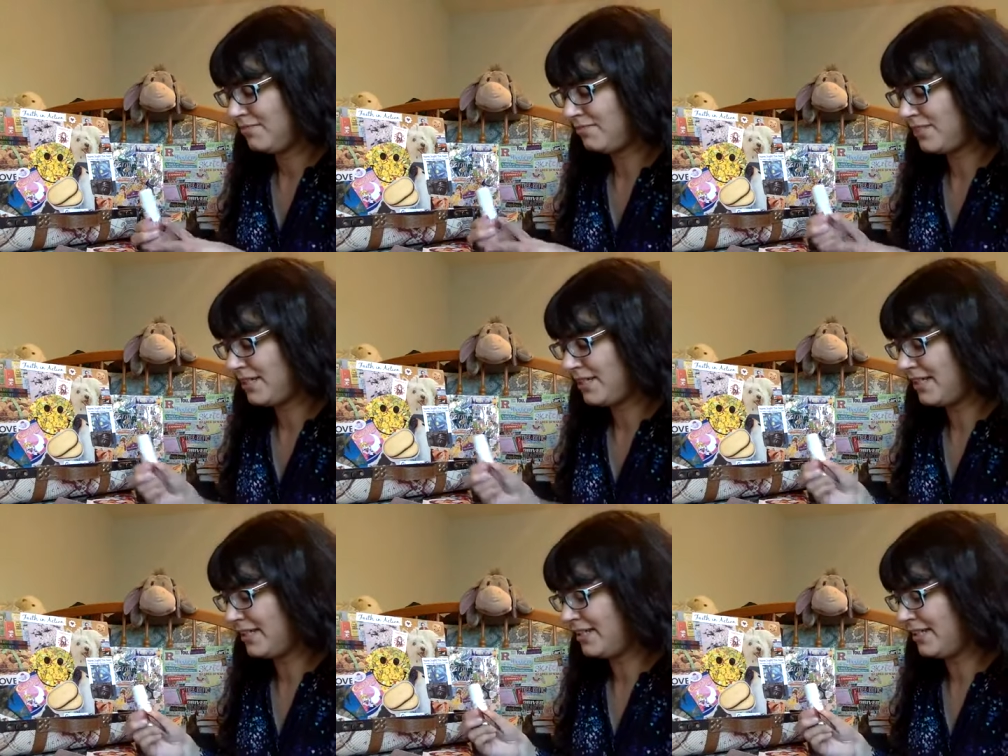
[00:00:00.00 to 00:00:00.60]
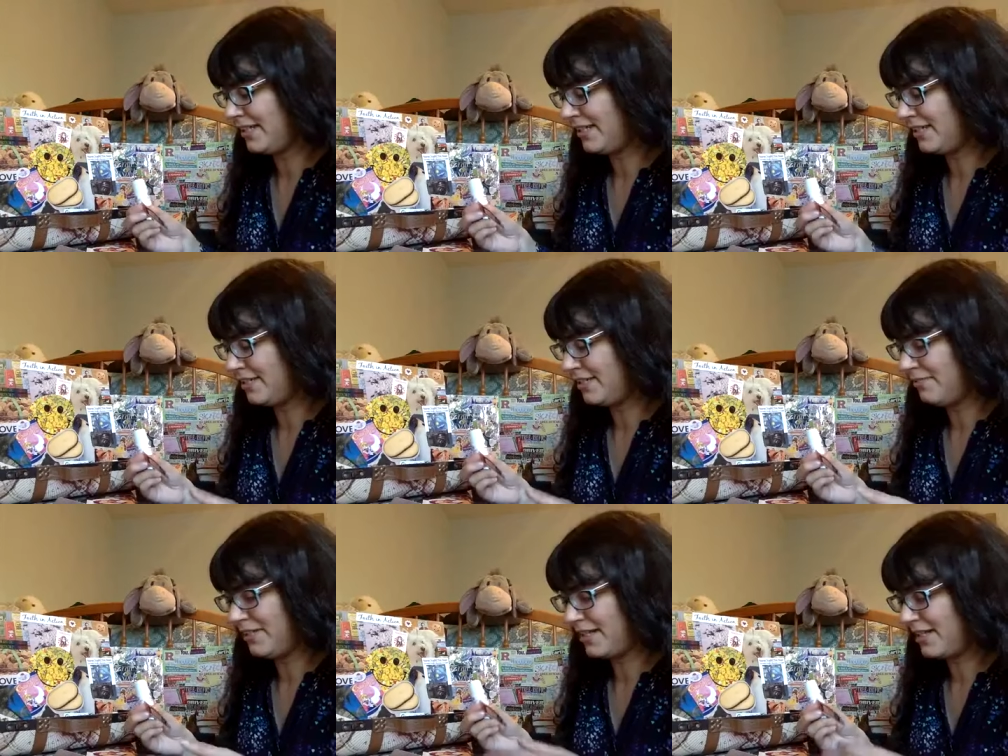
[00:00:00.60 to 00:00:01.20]
like
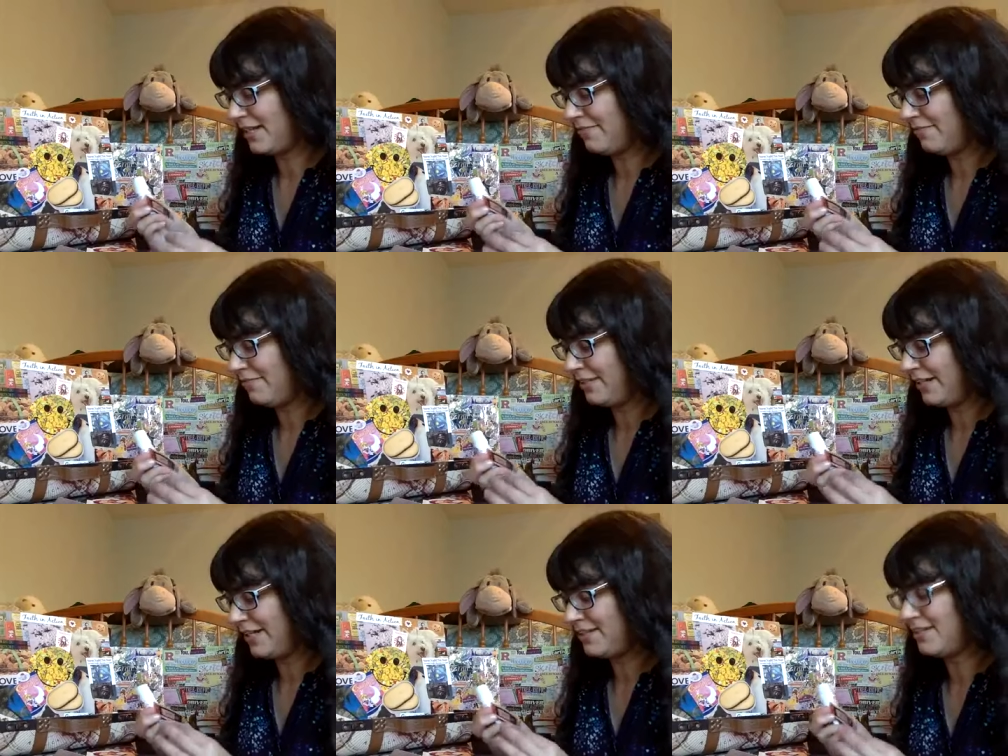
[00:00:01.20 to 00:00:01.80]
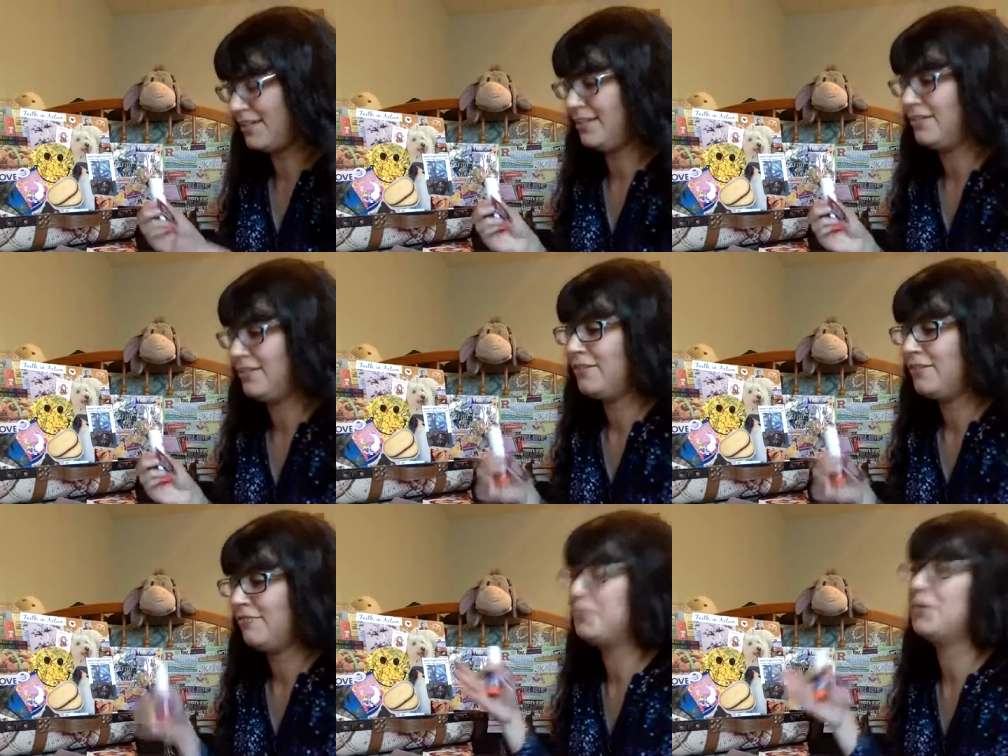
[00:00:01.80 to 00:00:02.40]
they kind of forget to
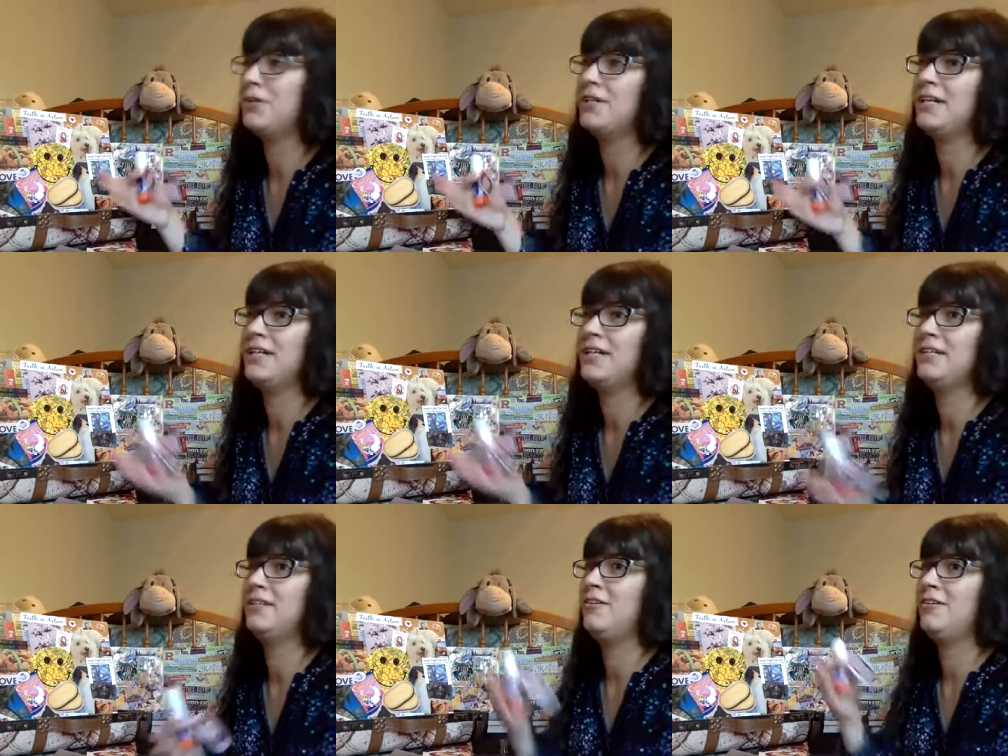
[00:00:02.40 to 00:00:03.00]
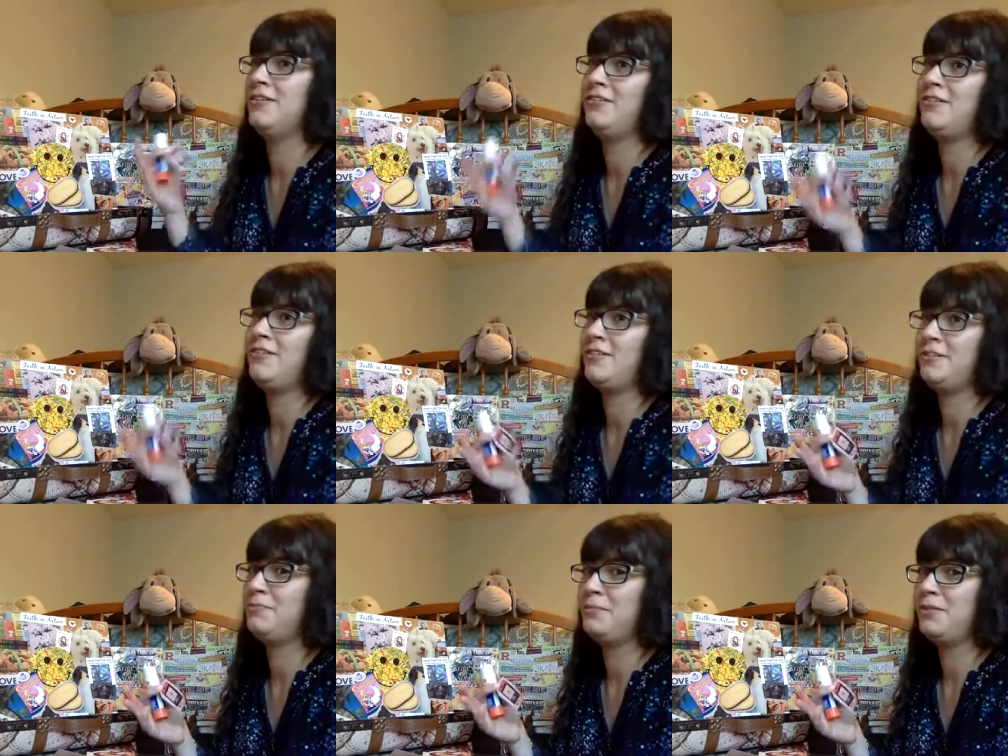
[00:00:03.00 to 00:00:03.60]
report on all
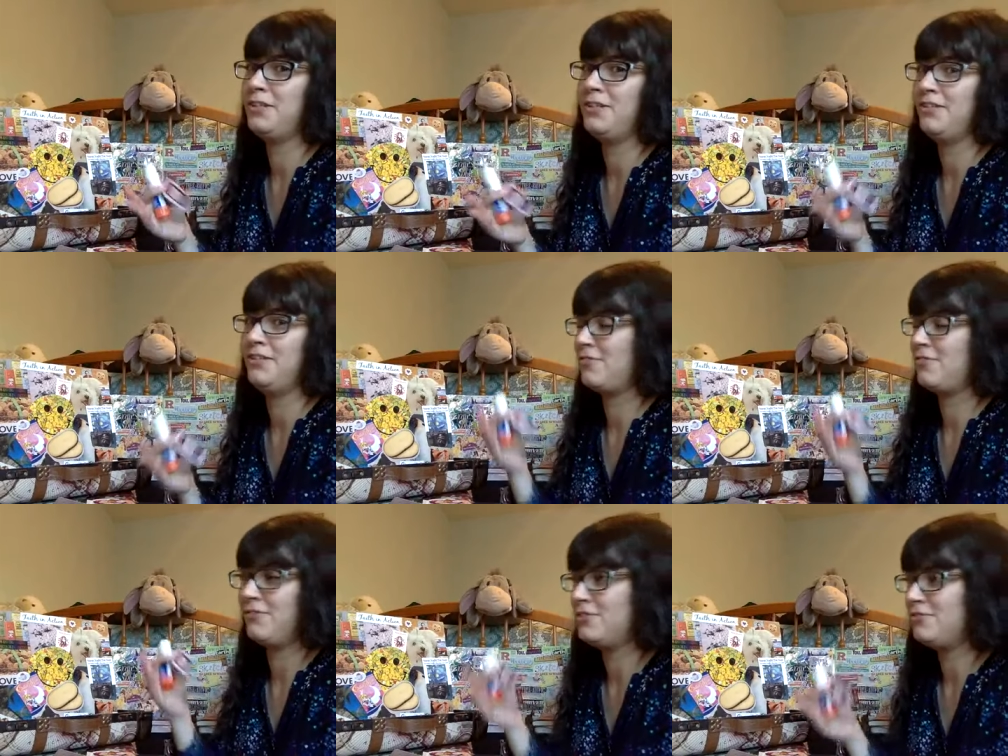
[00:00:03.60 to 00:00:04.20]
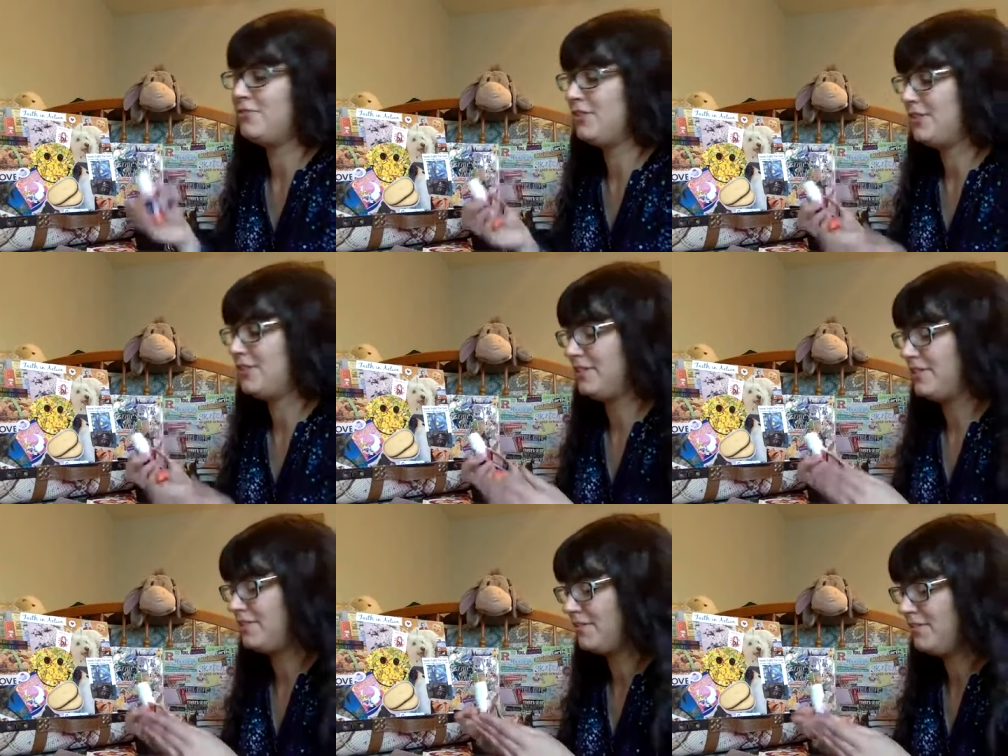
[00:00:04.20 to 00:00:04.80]
the people that are doing all
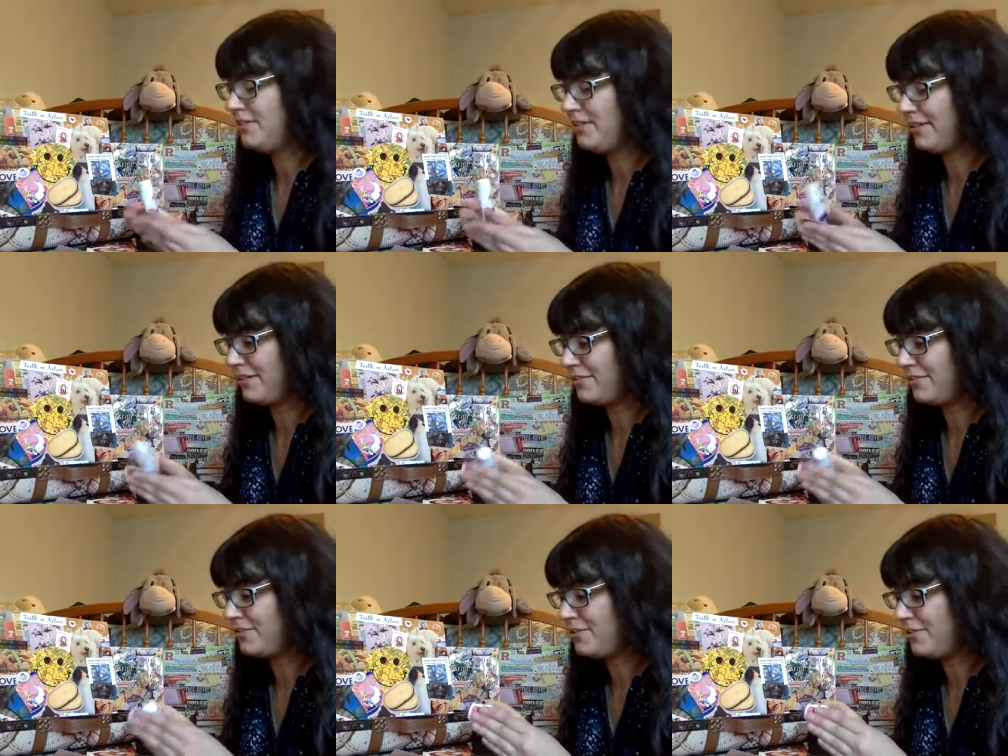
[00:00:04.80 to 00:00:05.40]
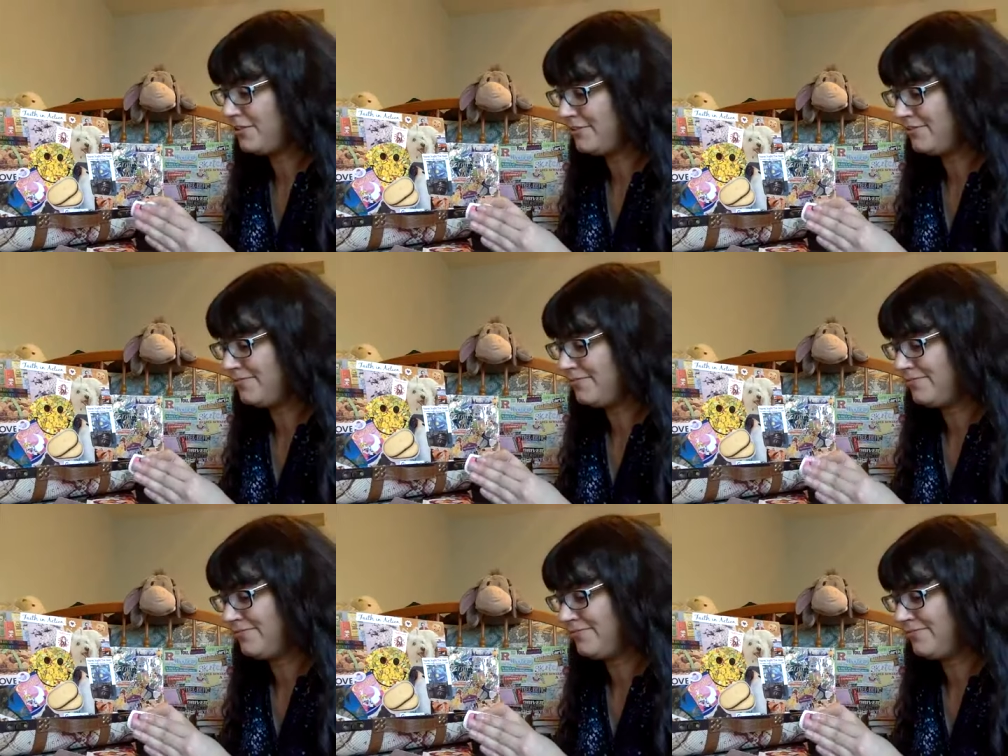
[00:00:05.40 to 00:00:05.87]
these good things too.